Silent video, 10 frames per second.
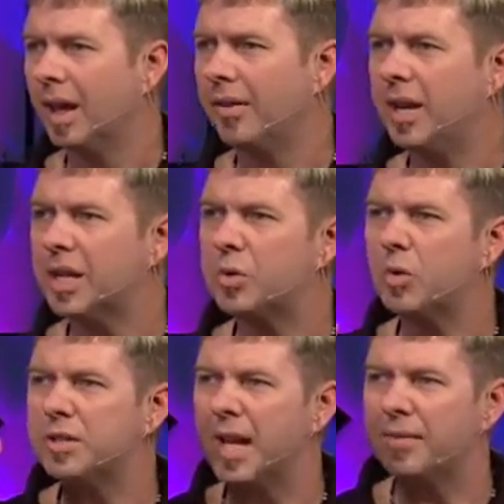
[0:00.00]
And the next
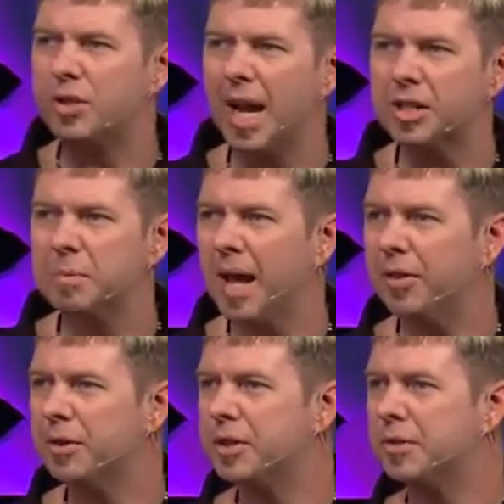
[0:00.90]
words out of Jack's
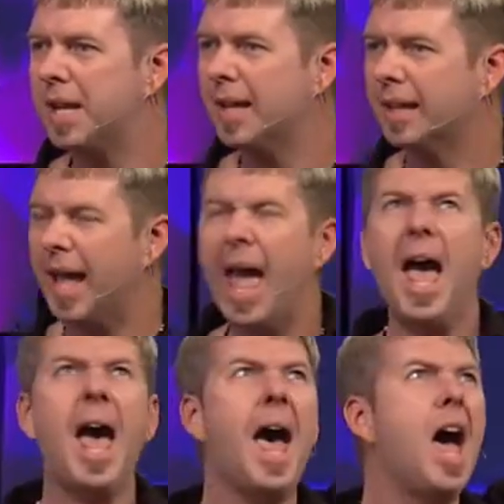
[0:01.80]
mouth are so telling
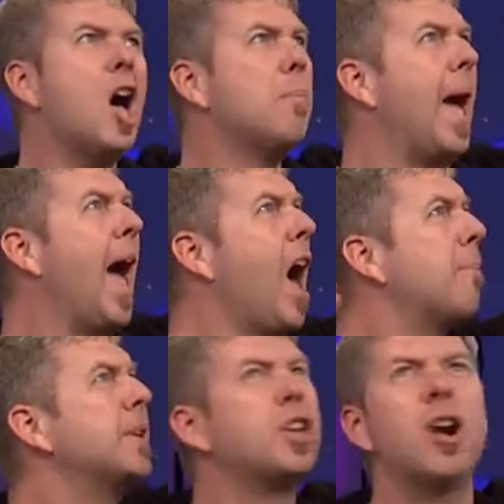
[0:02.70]
Help!
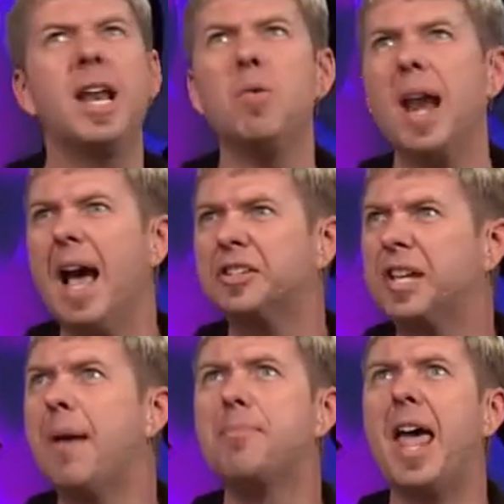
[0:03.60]
Help! Is there anyone else
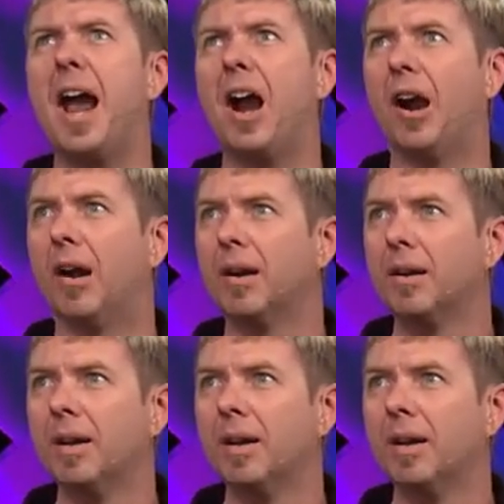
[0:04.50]
up there?